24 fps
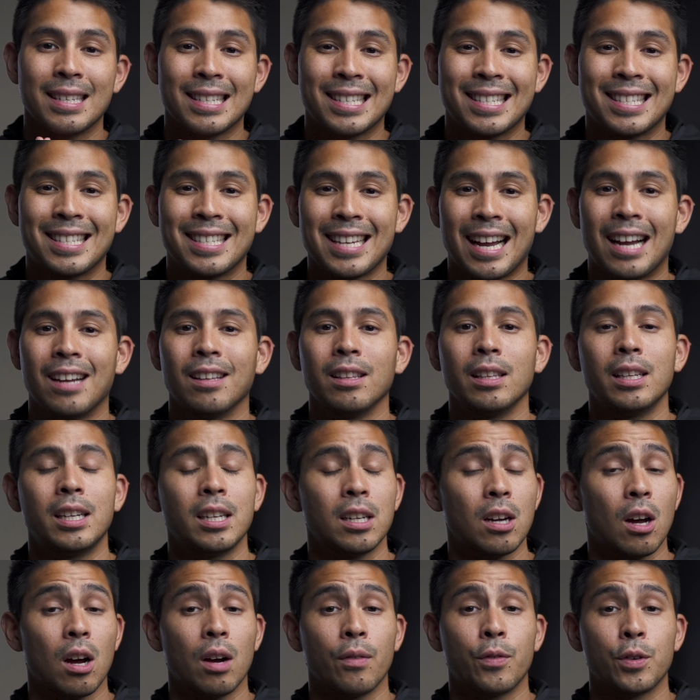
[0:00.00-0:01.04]
solid
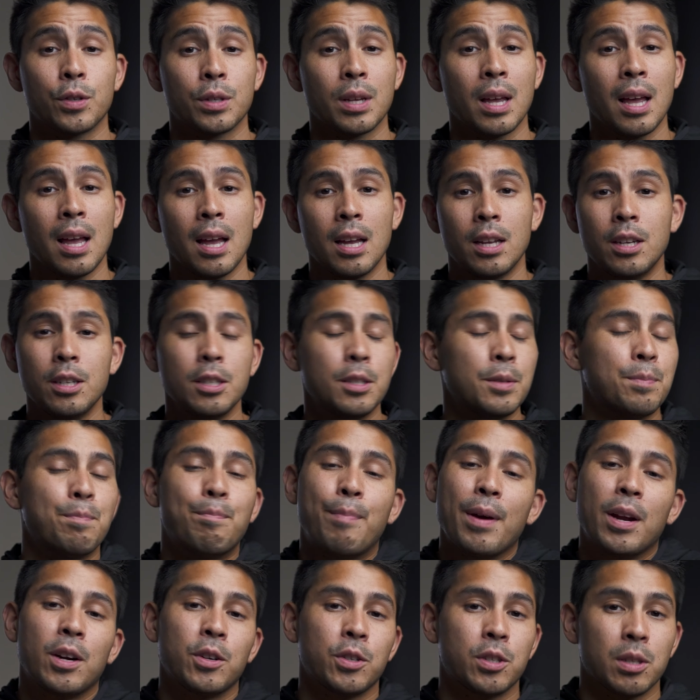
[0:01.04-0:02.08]
and offers just
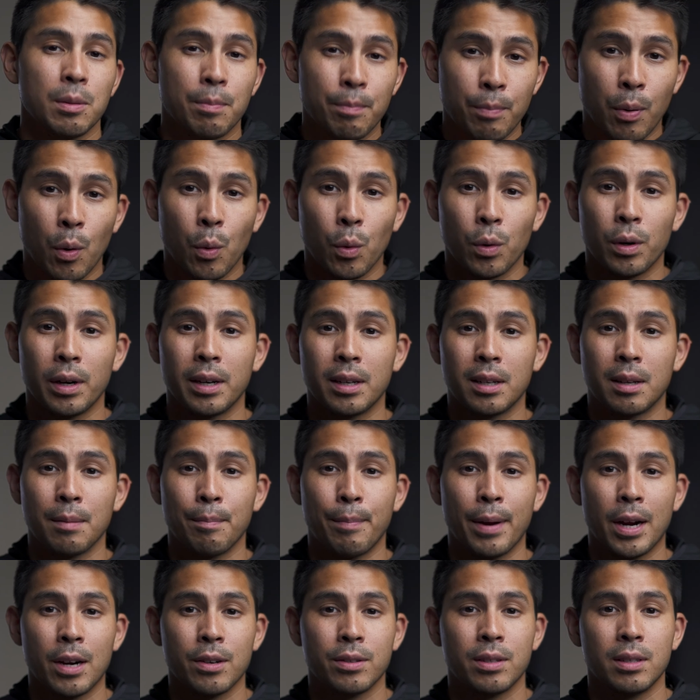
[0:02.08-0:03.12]
better support in
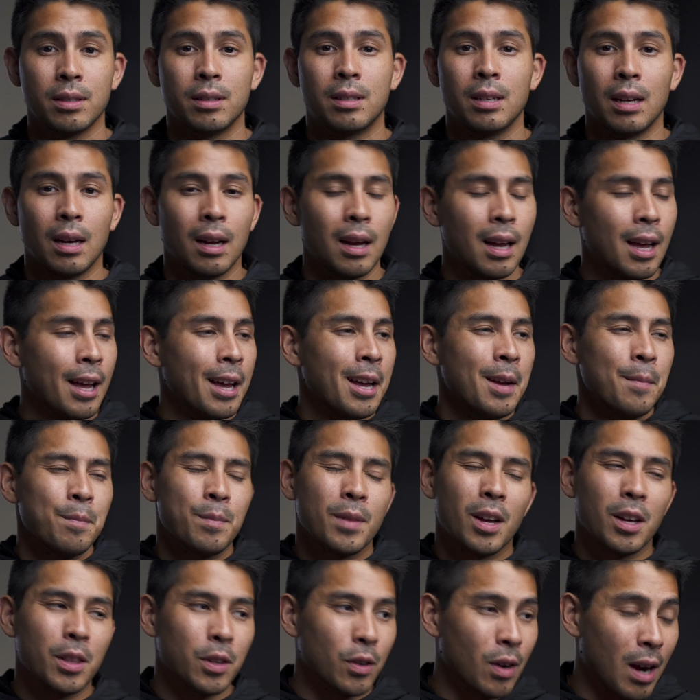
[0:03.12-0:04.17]
comparison to
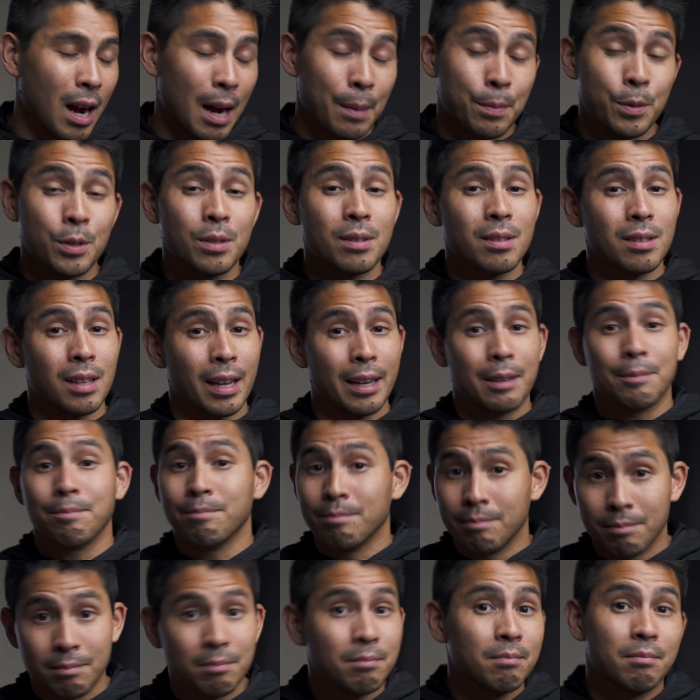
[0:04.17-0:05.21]
other options like
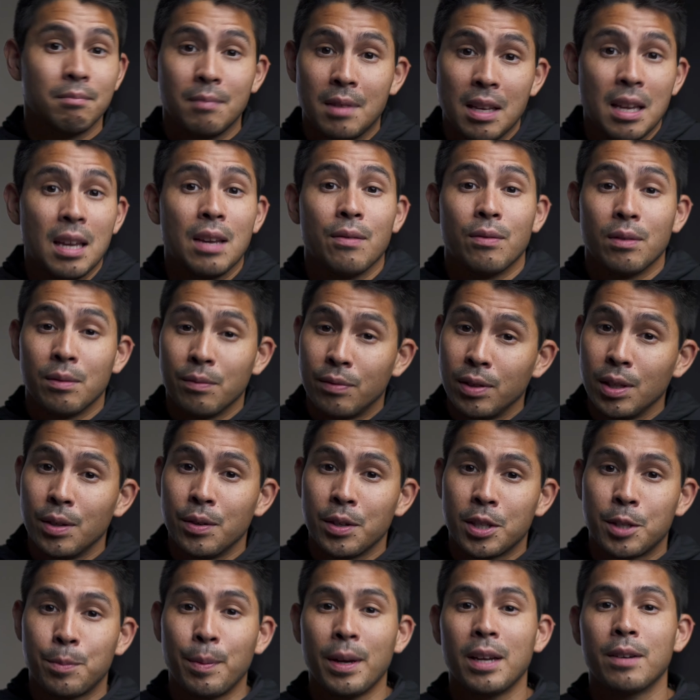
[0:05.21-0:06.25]
the Evenflo
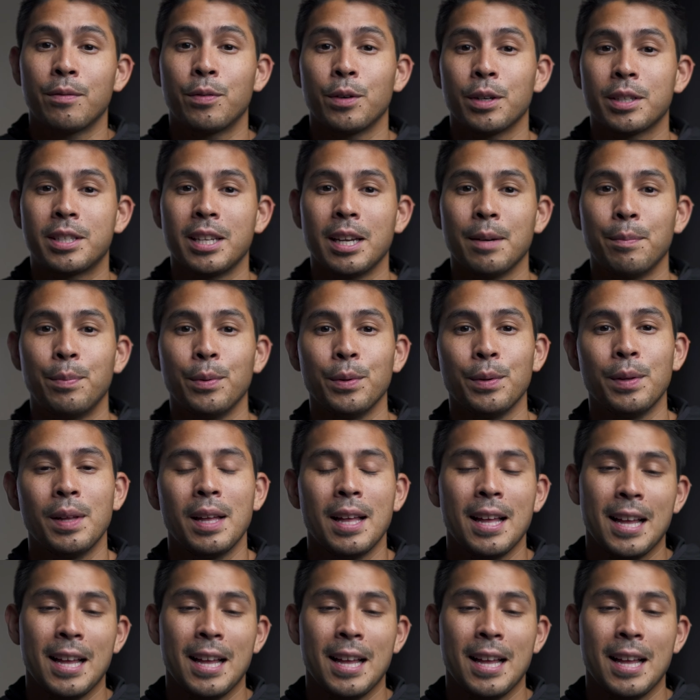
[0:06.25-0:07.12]
Xpand, for example.